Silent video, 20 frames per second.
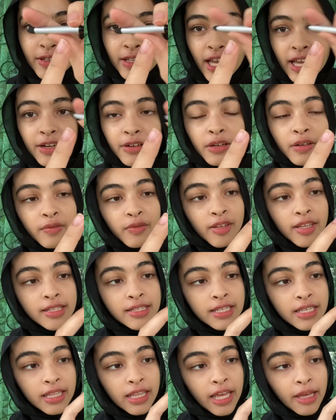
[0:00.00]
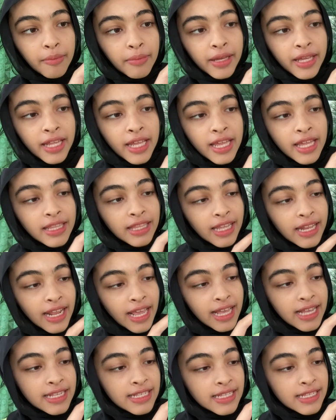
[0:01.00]
I don't know if you can see that, but then it
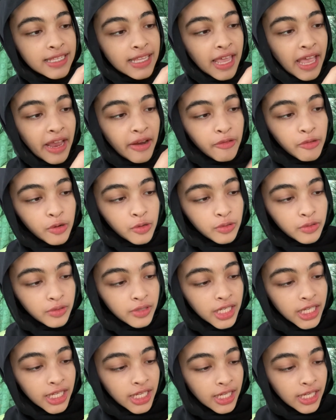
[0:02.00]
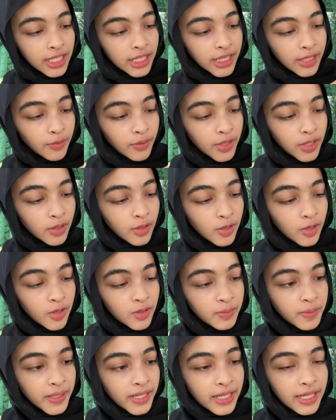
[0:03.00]
has this arrow. Then when you
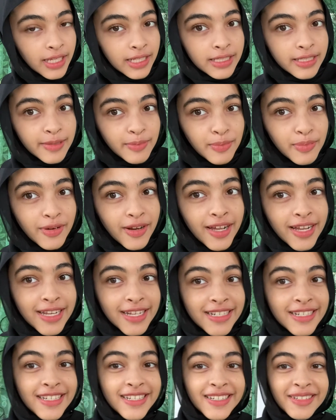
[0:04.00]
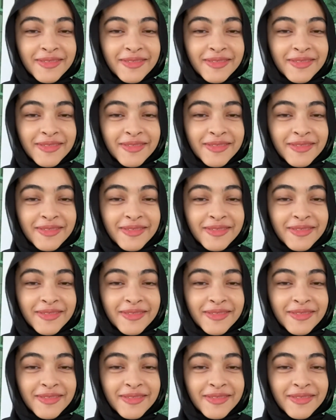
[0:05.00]
open it, it's a brush.